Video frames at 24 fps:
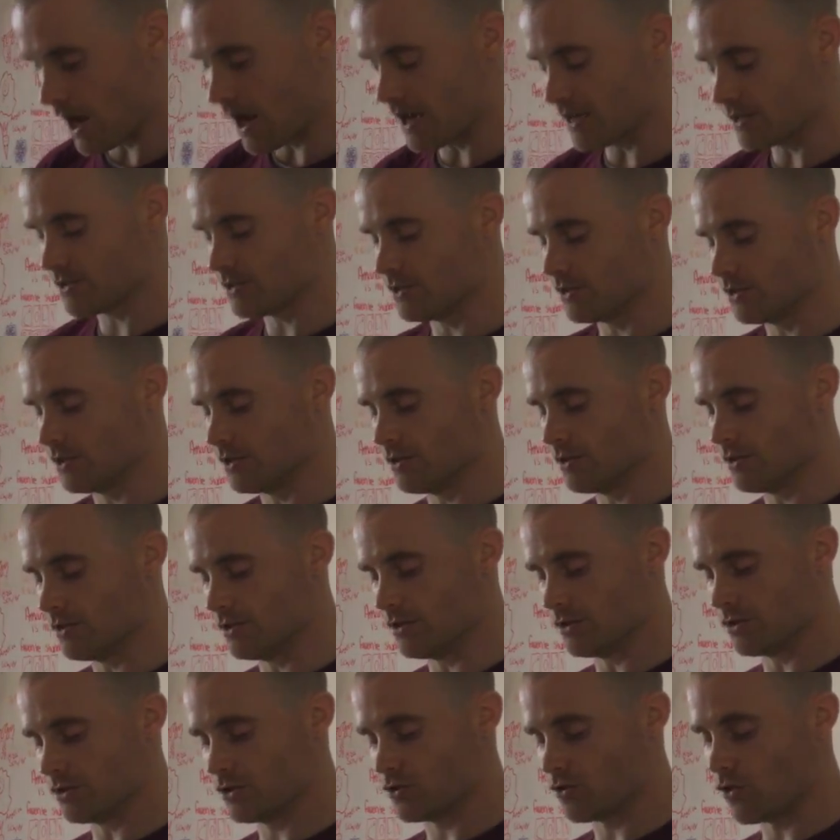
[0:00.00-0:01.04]
has
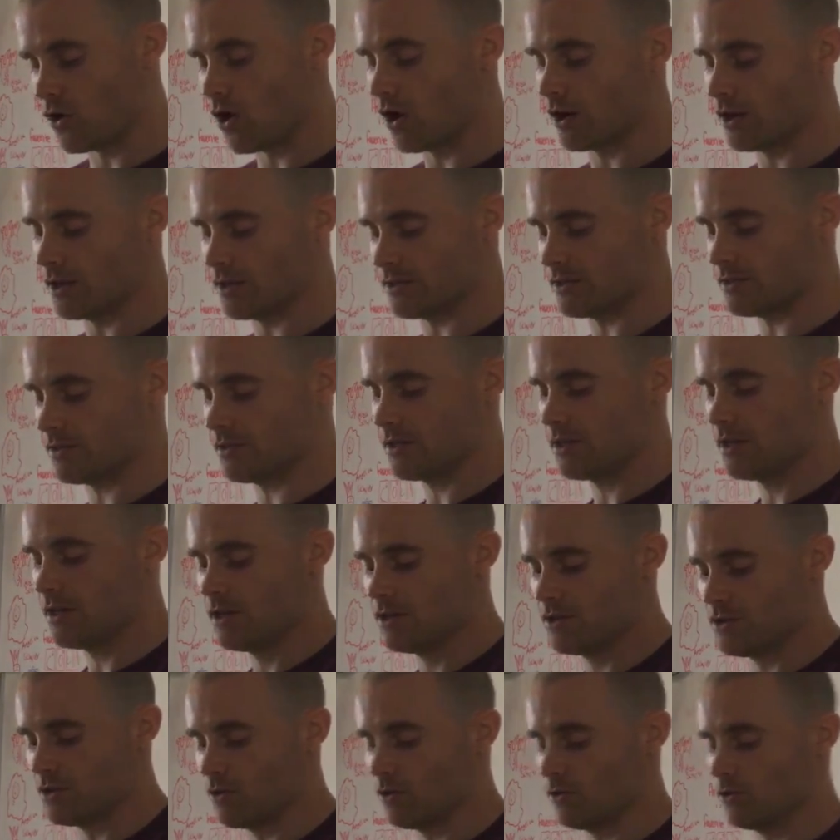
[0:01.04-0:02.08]
the strongest.
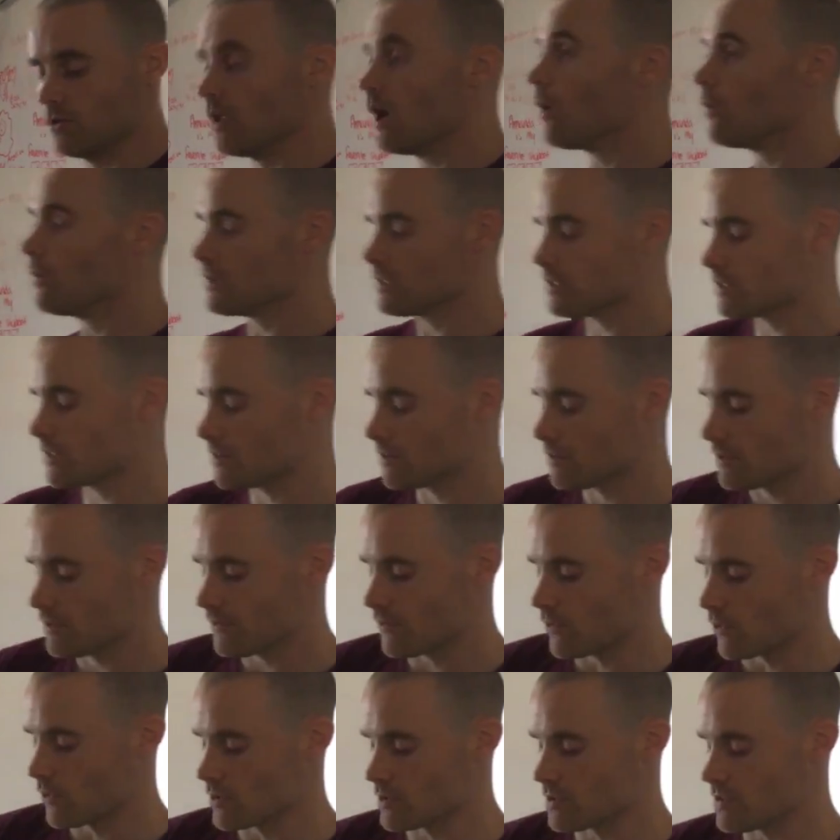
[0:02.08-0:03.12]
So lowest
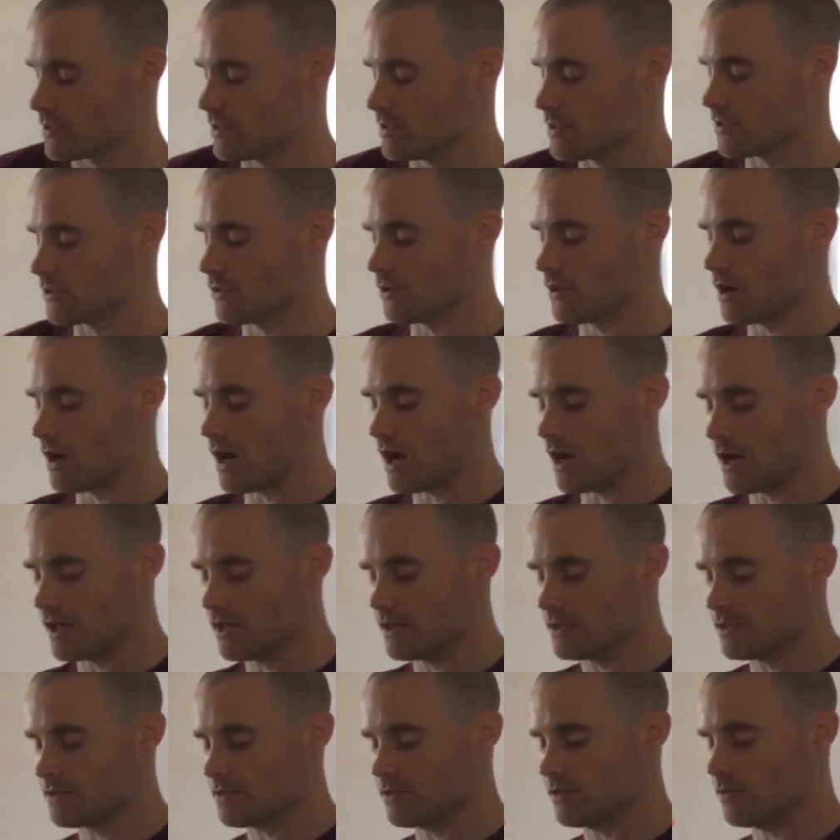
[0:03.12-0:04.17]
forces, or
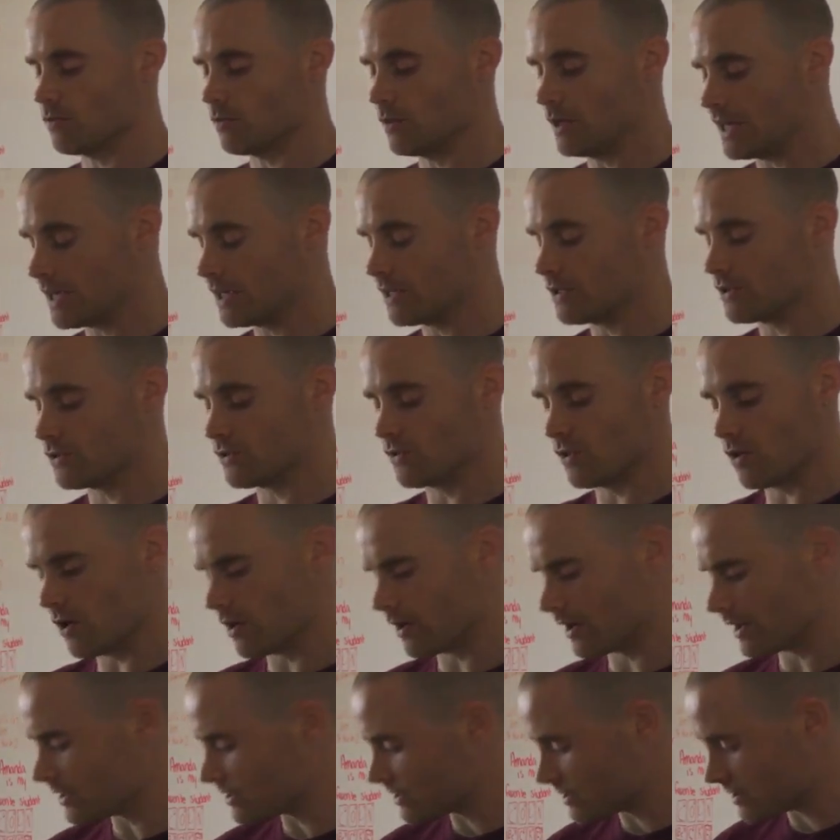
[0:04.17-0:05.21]
highest, or weakest,
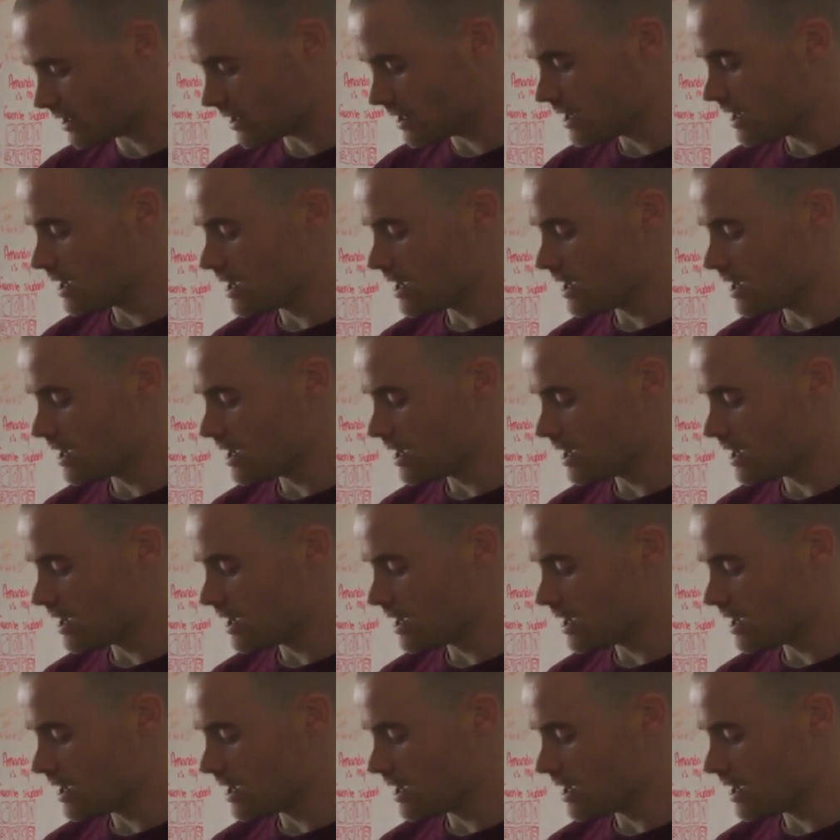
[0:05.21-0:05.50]
strongest.